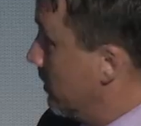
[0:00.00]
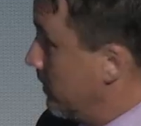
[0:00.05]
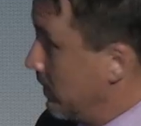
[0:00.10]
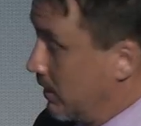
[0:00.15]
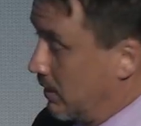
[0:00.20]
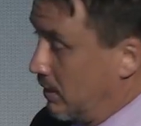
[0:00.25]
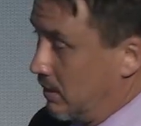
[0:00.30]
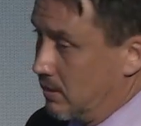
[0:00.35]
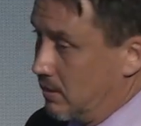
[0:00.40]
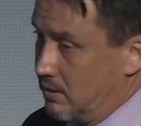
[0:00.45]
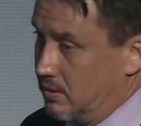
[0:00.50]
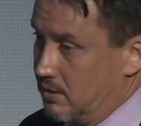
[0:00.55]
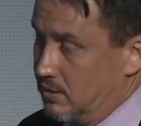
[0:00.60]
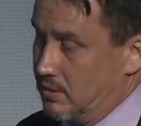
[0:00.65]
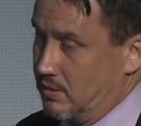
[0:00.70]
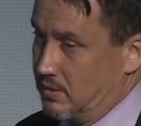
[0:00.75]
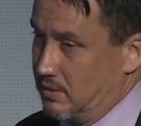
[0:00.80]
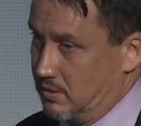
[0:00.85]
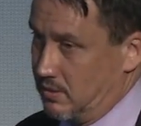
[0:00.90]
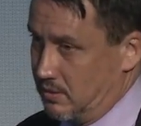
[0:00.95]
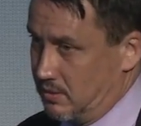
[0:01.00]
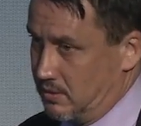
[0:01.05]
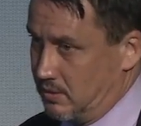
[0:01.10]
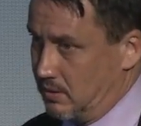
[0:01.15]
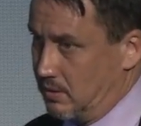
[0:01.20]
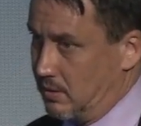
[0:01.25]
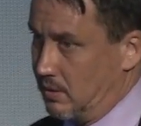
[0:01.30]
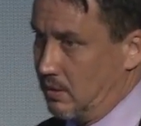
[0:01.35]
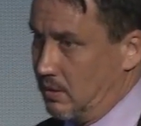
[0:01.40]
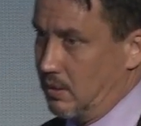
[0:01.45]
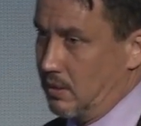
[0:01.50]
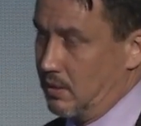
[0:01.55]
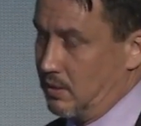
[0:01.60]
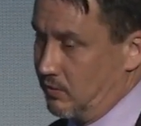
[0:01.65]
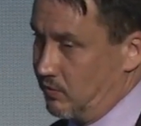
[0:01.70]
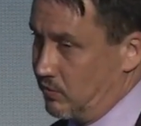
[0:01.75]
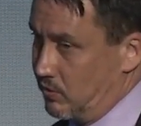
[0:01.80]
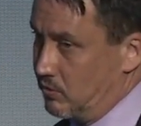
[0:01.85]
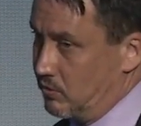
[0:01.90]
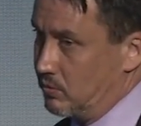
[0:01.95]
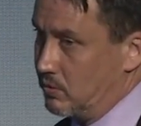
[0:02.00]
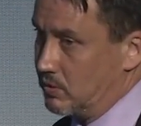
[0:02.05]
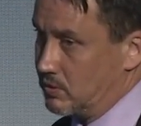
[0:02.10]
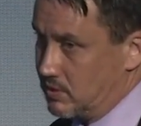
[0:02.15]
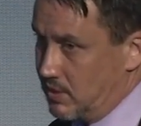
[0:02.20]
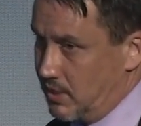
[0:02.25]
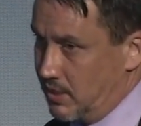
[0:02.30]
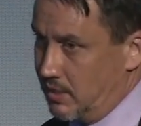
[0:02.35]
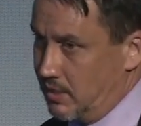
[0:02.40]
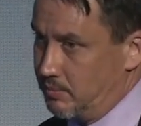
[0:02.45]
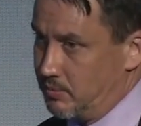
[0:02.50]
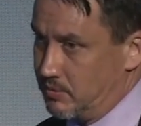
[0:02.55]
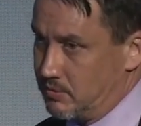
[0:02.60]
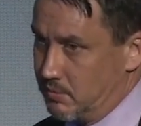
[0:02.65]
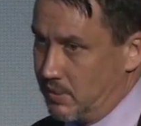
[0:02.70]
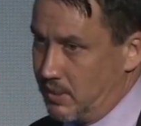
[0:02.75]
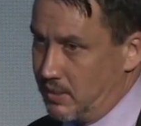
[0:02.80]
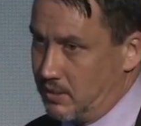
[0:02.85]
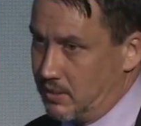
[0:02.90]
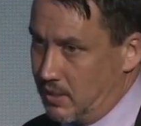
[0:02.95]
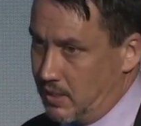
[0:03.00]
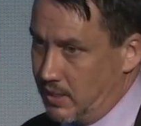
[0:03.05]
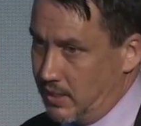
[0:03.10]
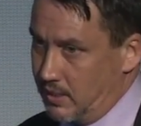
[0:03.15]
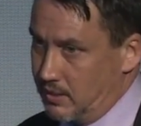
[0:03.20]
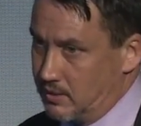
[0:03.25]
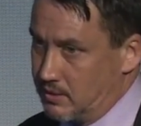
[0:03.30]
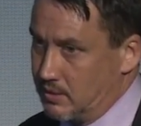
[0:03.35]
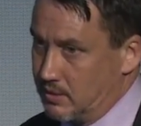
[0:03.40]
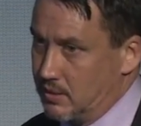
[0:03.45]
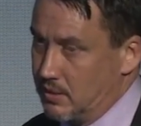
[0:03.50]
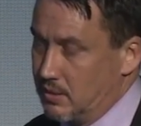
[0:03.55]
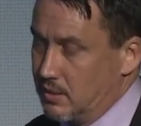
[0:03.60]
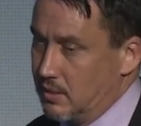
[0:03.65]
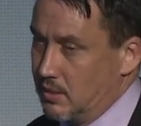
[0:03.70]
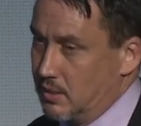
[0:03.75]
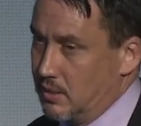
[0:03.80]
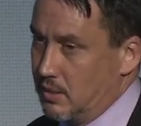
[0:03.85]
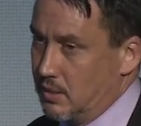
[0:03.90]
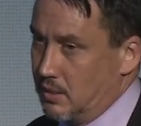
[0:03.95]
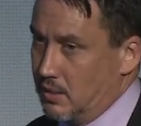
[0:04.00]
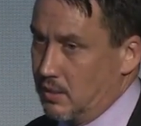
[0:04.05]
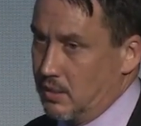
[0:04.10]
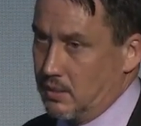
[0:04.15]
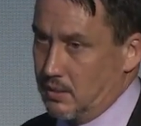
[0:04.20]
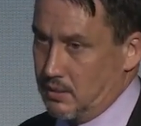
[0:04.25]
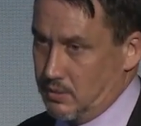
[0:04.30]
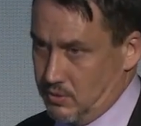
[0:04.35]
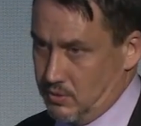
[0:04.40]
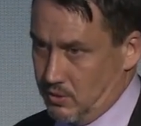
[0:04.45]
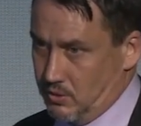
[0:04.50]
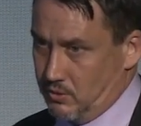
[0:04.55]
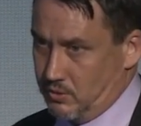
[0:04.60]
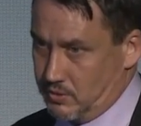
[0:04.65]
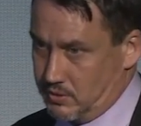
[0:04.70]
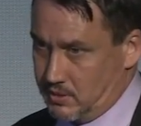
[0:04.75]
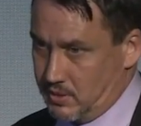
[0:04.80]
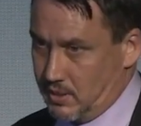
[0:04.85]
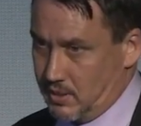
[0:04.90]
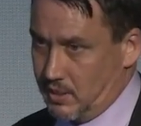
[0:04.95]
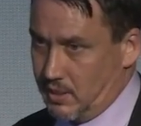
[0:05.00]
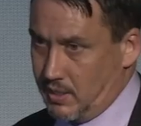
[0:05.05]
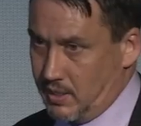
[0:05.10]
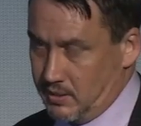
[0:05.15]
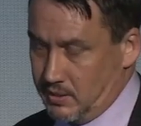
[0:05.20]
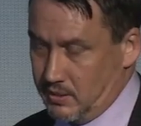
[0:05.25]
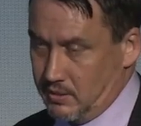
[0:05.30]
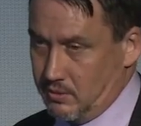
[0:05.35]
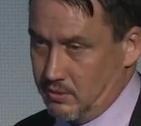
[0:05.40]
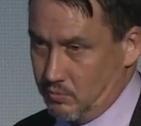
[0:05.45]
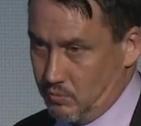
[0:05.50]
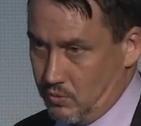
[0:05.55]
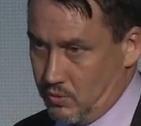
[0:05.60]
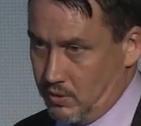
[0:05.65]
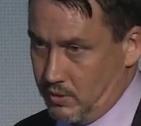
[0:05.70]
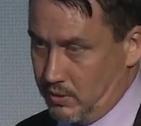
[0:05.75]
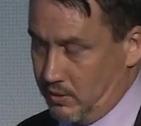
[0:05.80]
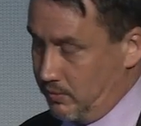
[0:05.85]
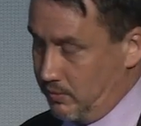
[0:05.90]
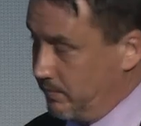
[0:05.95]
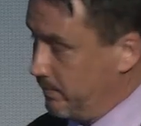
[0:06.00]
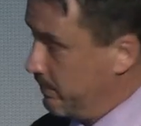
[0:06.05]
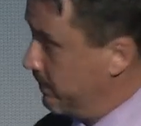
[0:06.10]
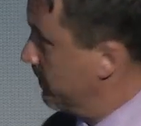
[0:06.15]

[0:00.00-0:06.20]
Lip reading: There. If you sign up as my client, don't say I didn't warn you.